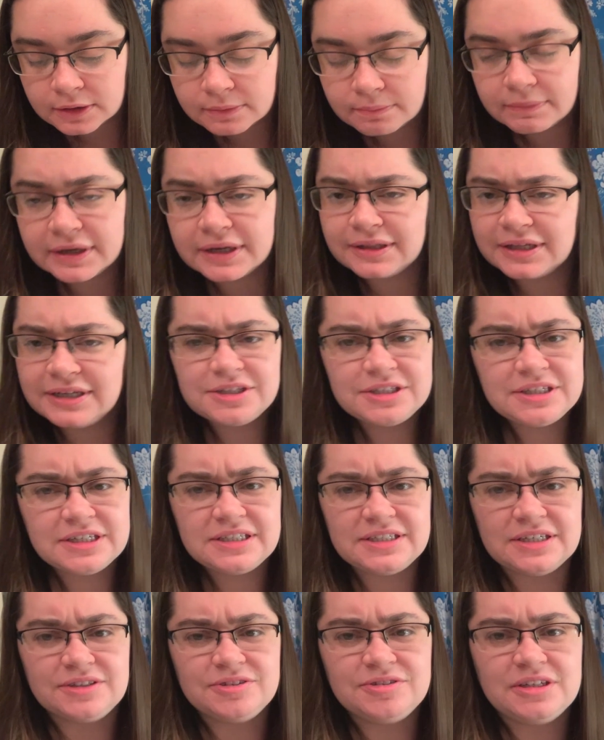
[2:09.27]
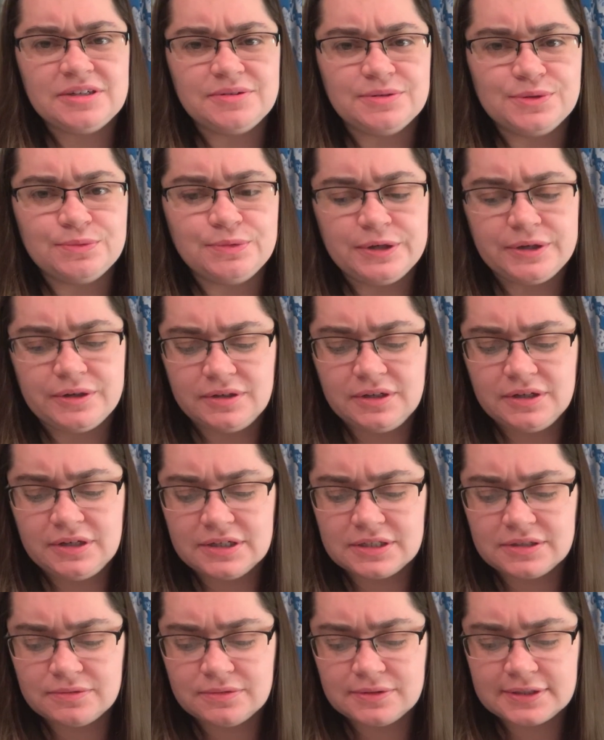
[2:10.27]
My LH test yesterday was weird
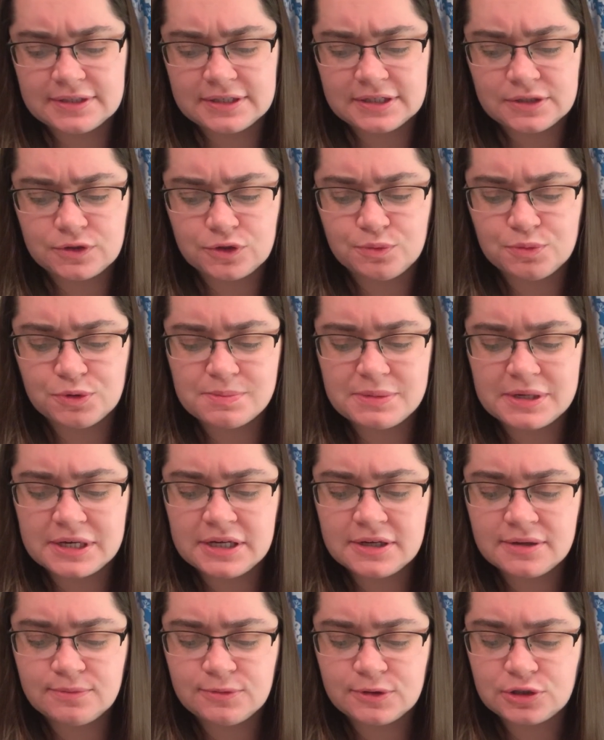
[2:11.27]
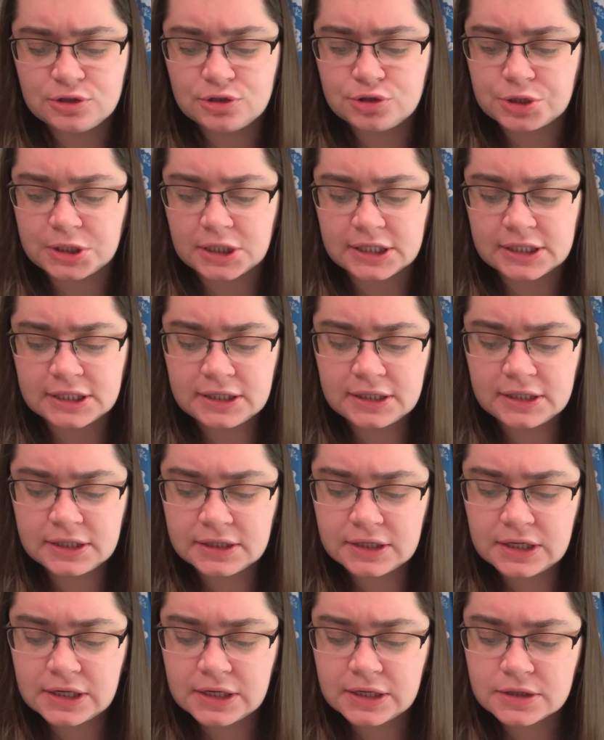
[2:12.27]
because it was like super pink and wouldn't dry.
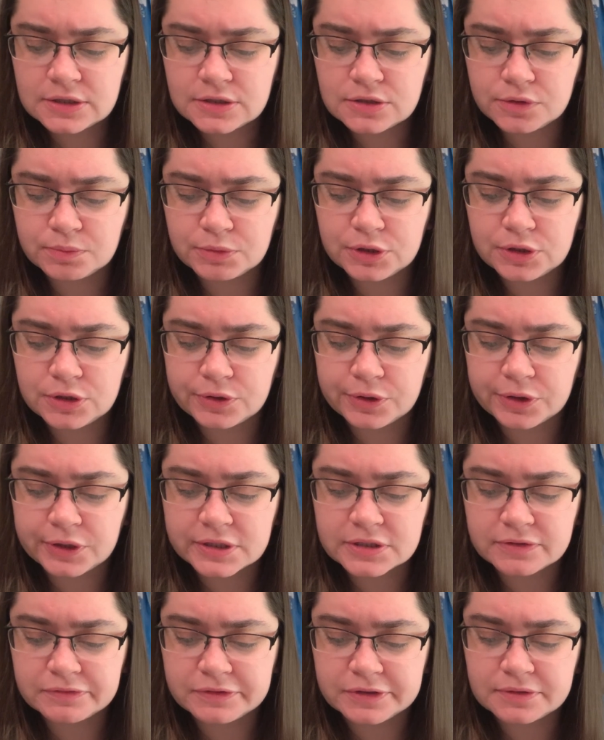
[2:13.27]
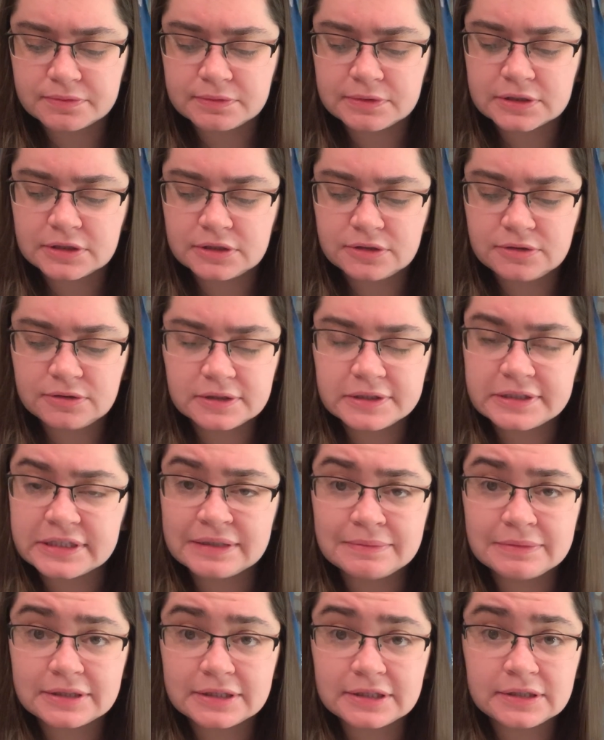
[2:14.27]
So I'm curious if this one's gonna do the
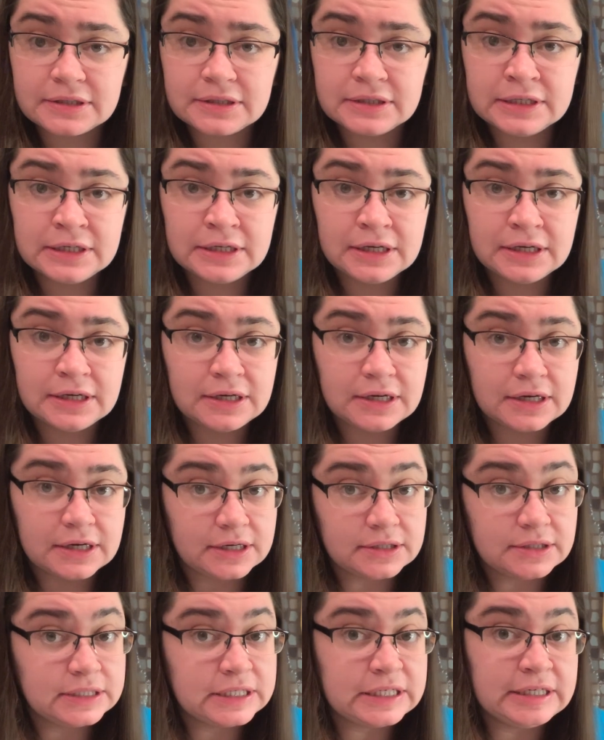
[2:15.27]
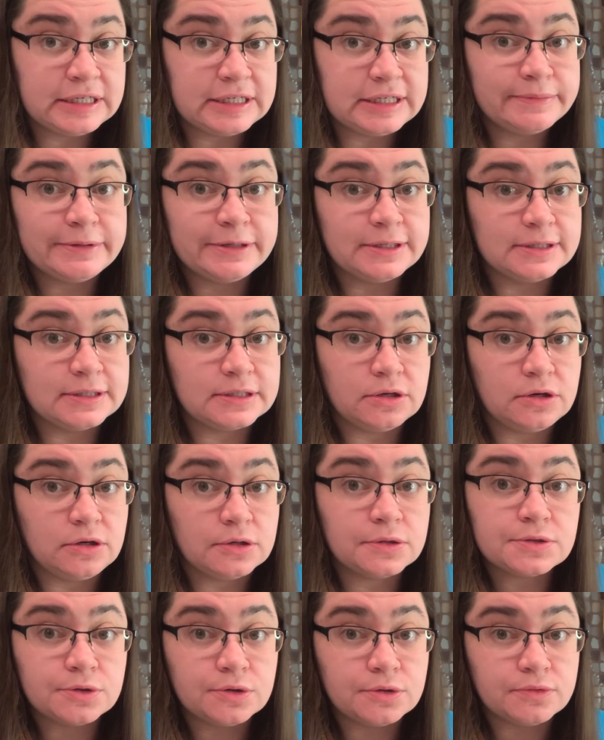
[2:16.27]
same thing. I didn't dip it as long,
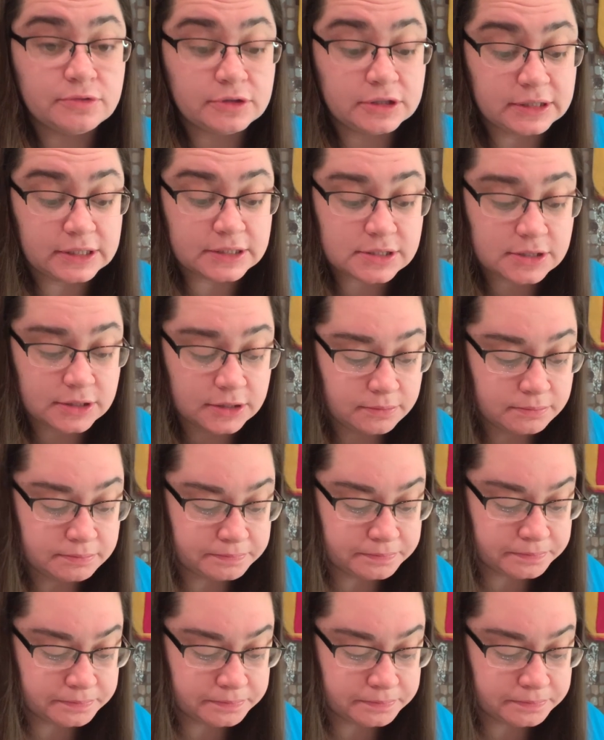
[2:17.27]
so hopefully that's good.